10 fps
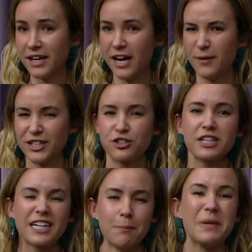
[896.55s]
Uh, I
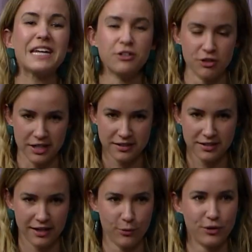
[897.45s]
treat it like a meet and
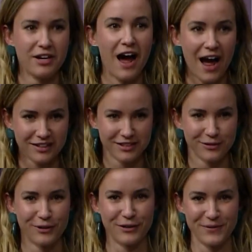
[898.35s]
greet. I would
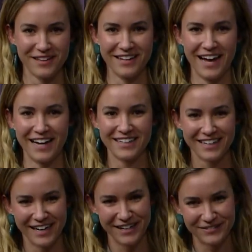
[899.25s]
not recommend that
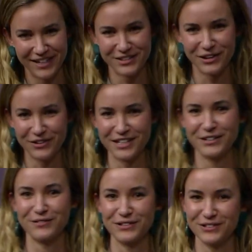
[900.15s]
um, as you go into
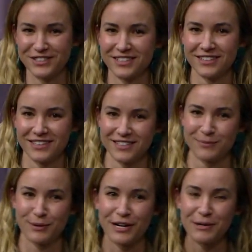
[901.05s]
interviews this
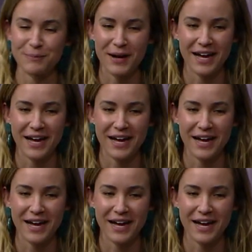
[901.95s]
spring.